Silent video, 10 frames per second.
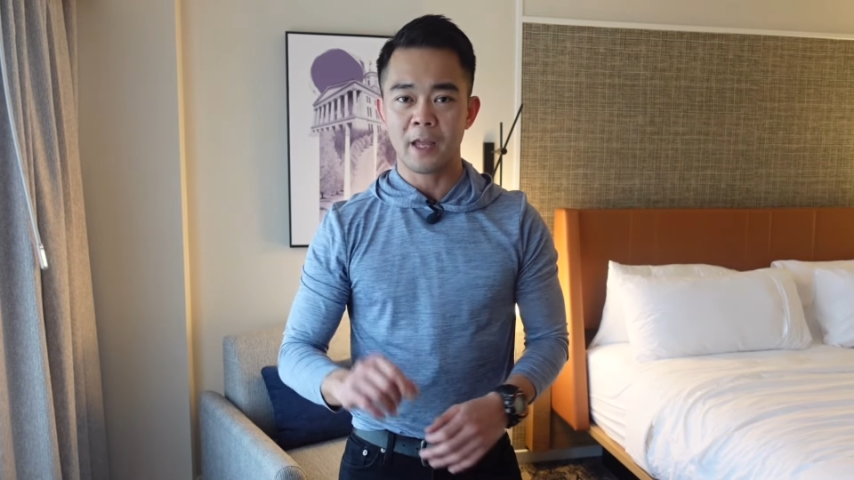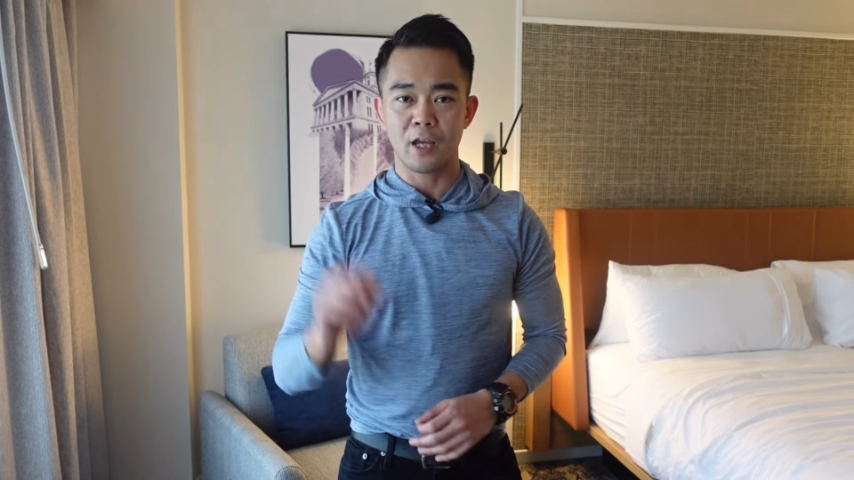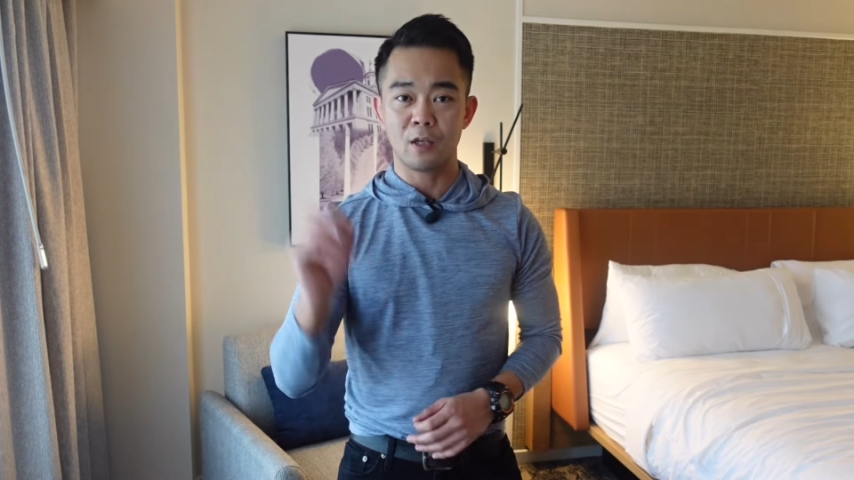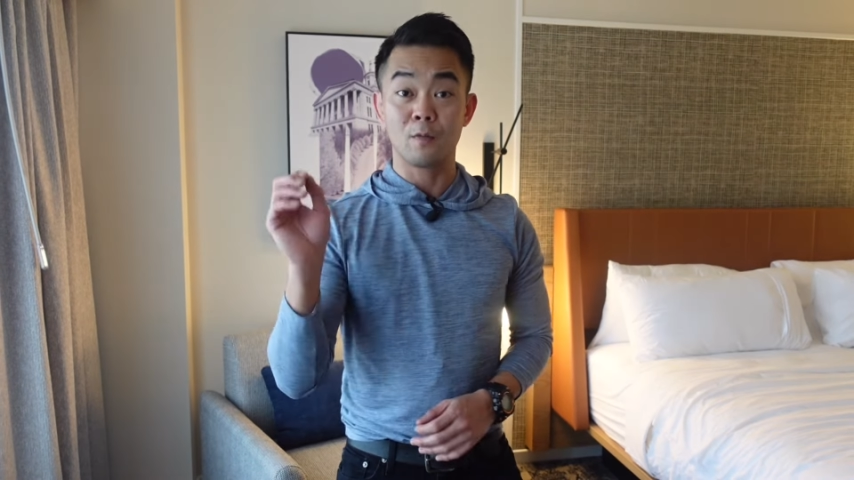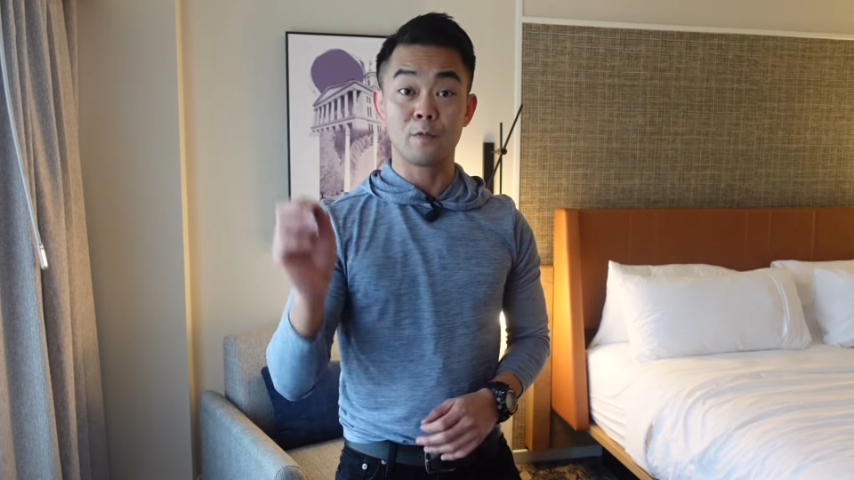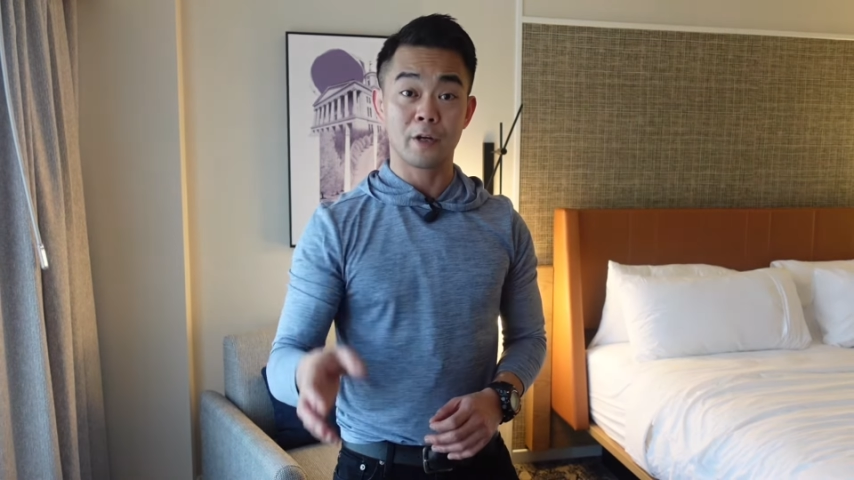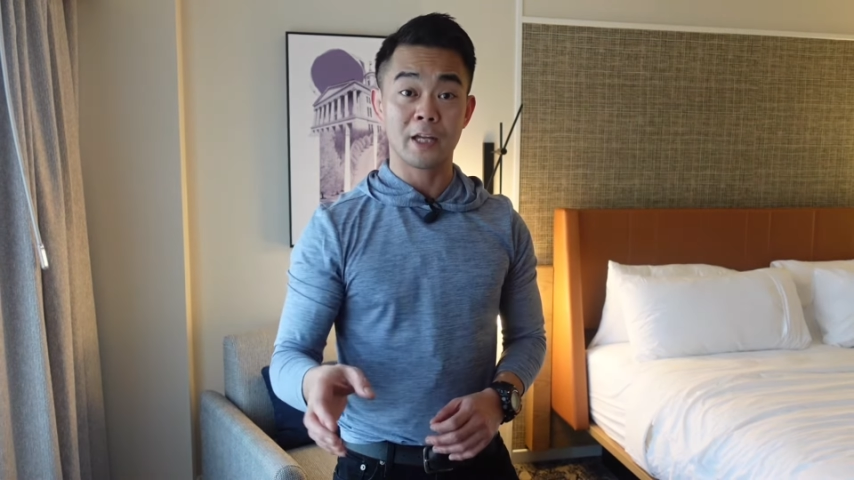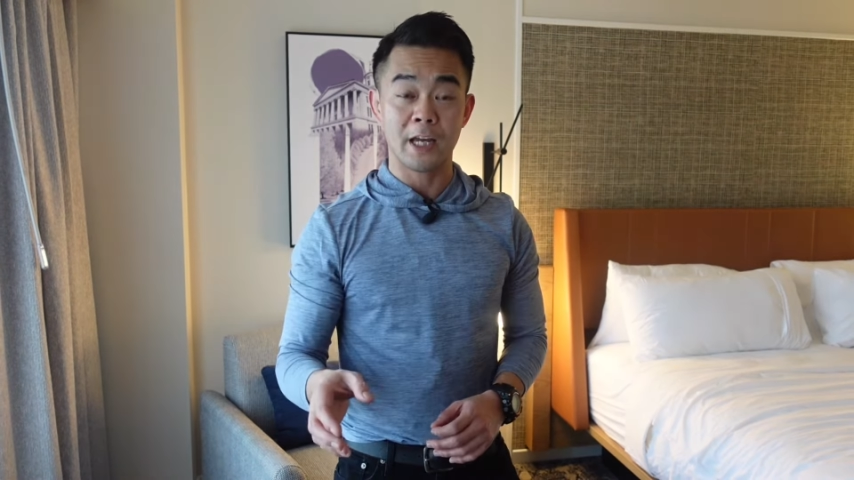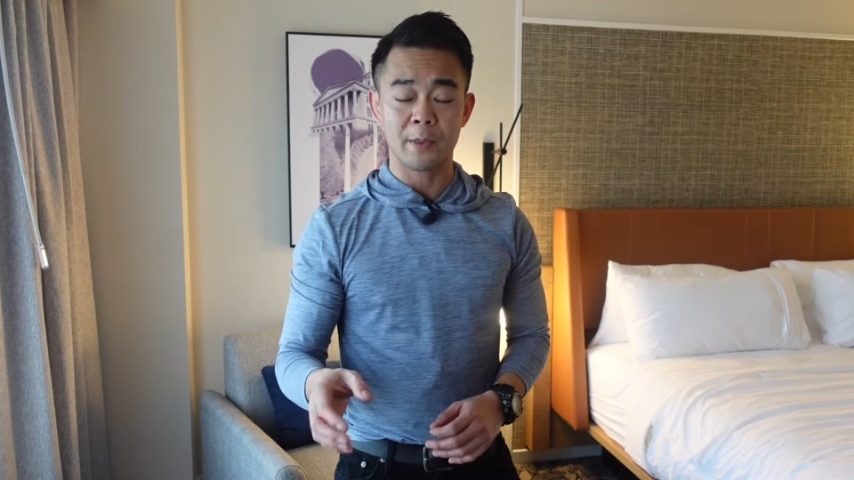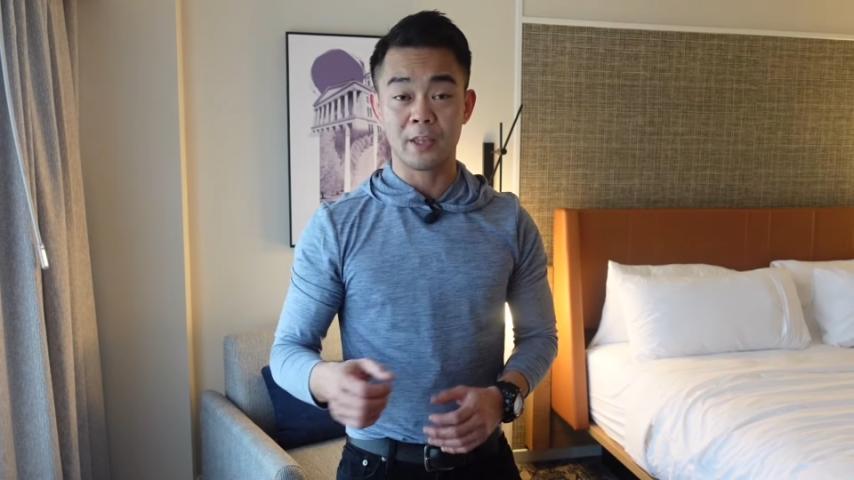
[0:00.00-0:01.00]
And don't
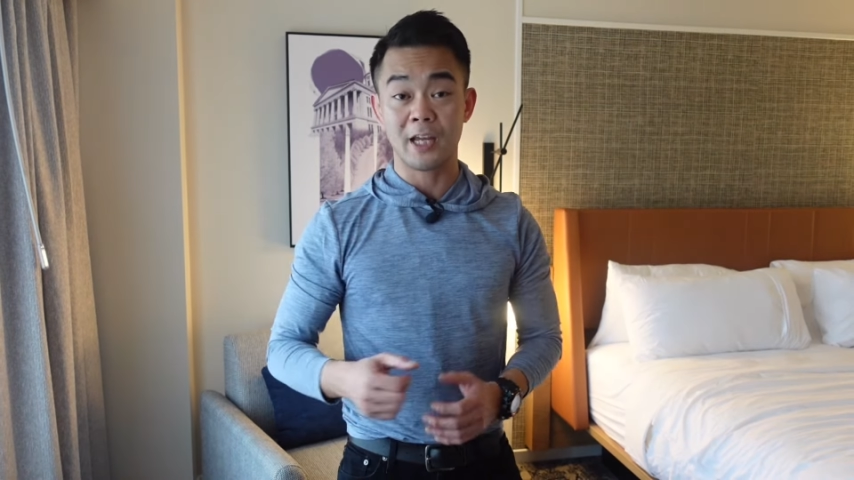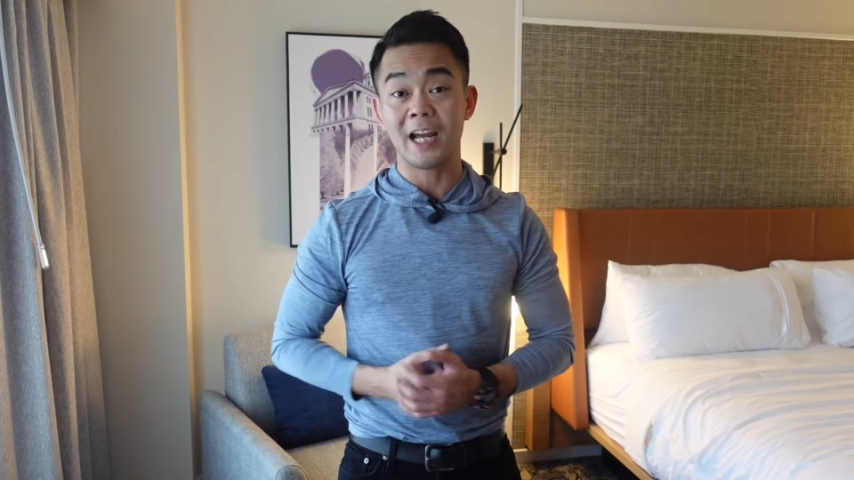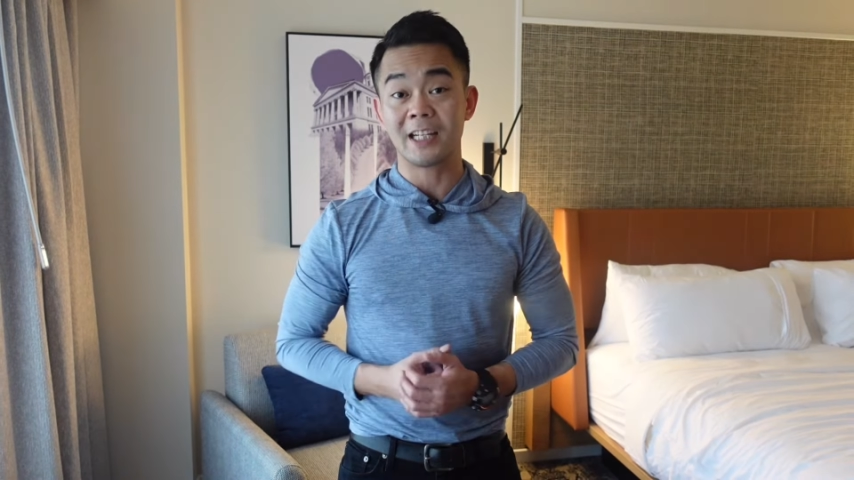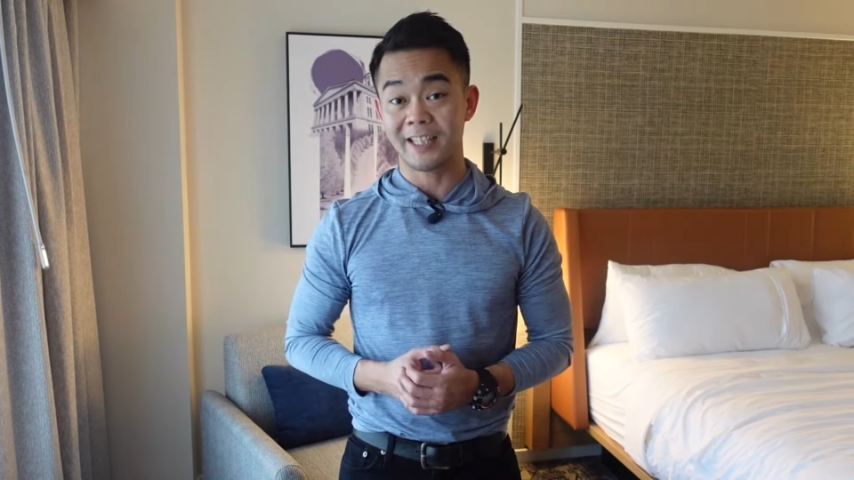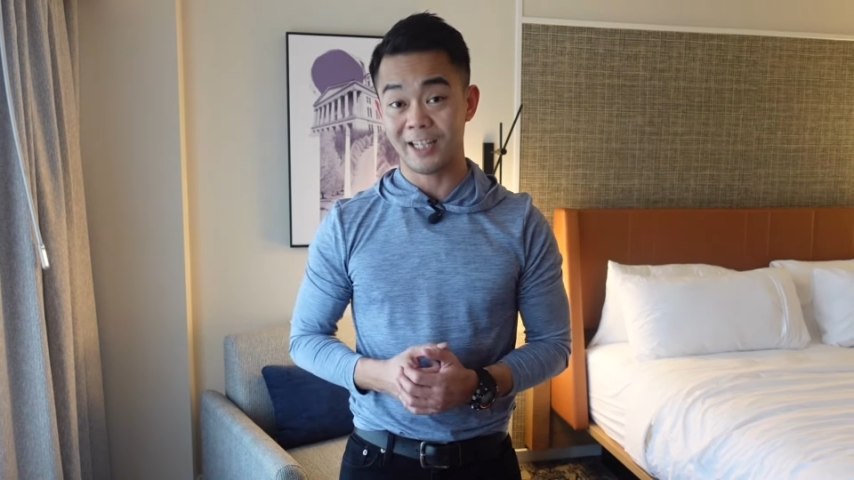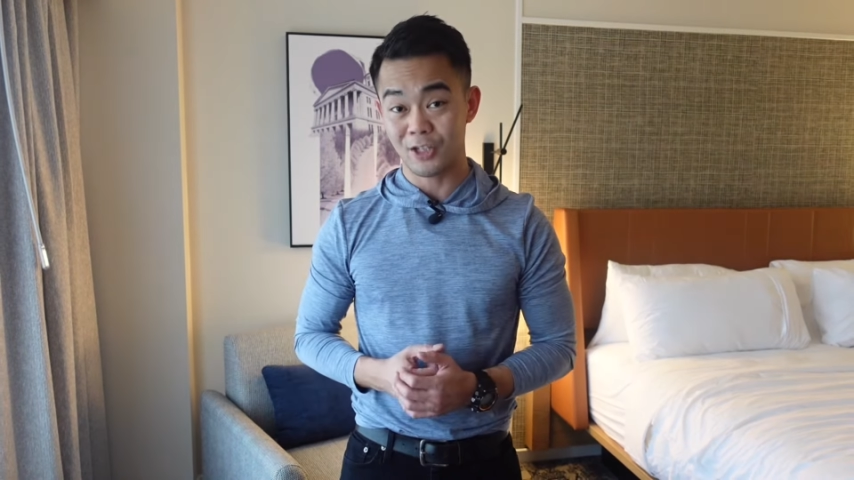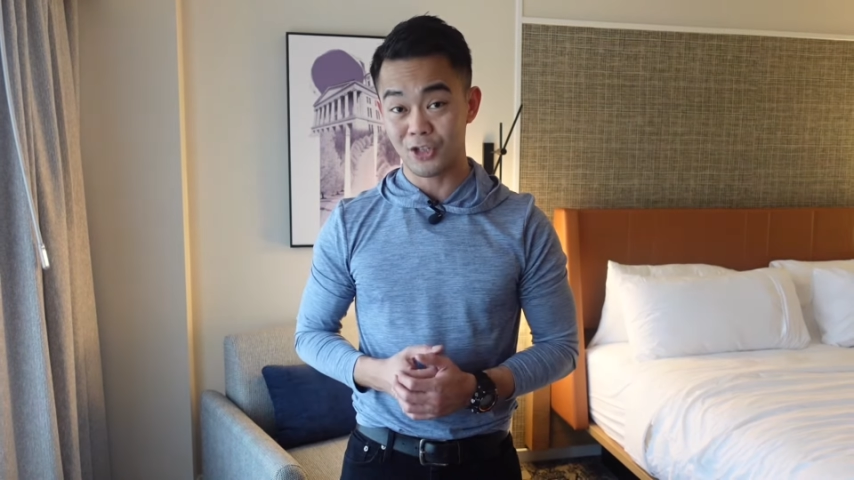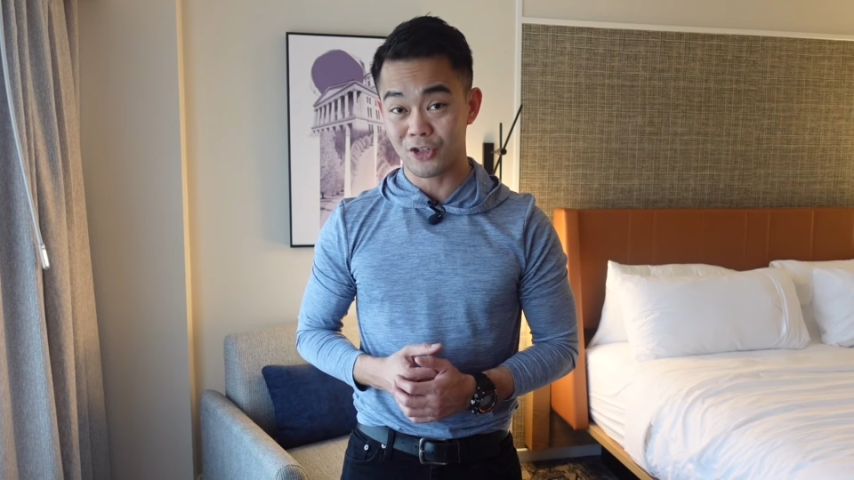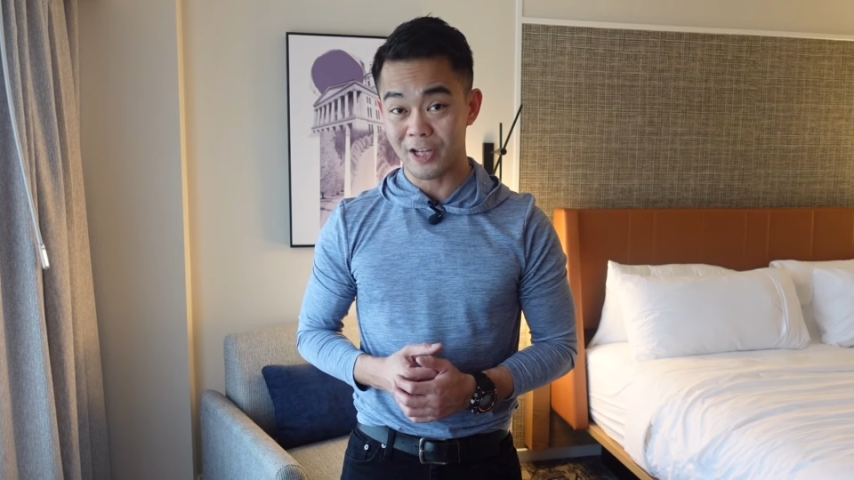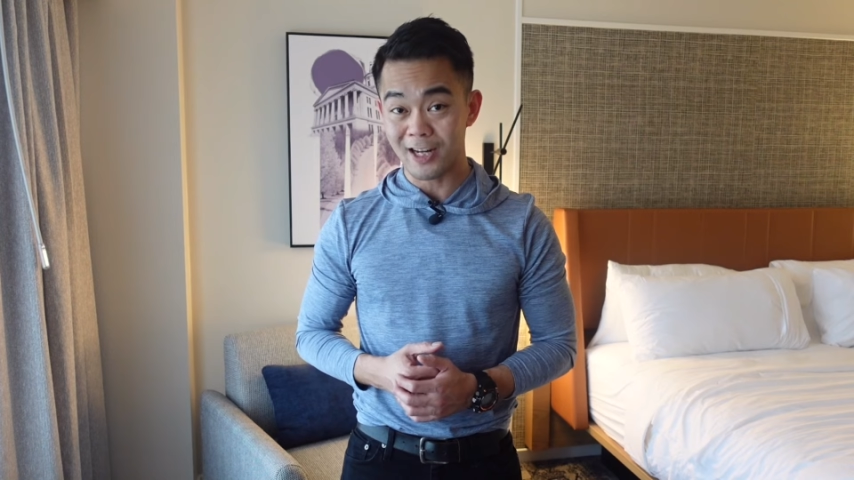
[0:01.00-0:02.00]
forget the
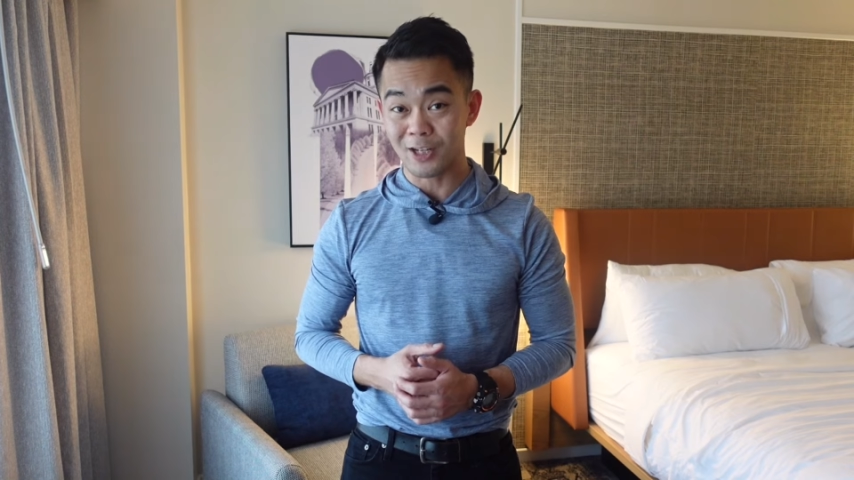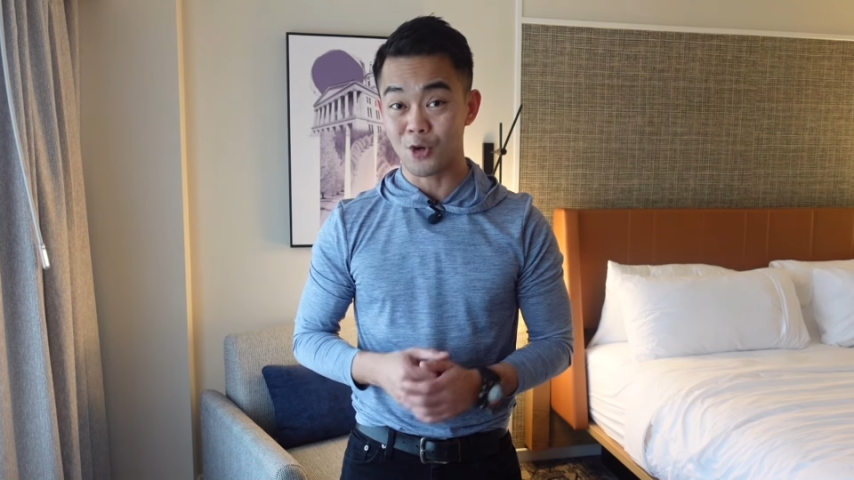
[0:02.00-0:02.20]
attendance check.